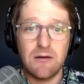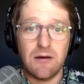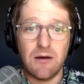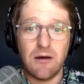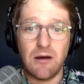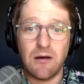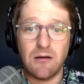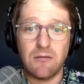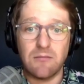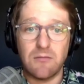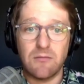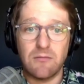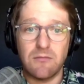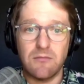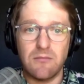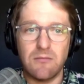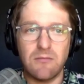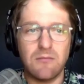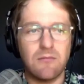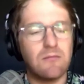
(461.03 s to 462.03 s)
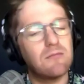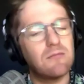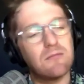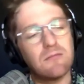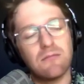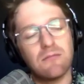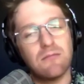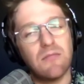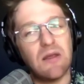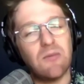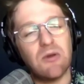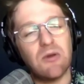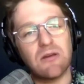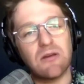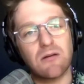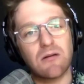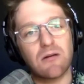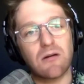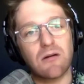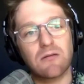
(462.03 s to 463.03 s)
maybe a
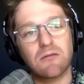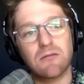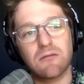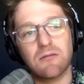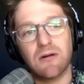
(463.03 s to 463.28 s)
year.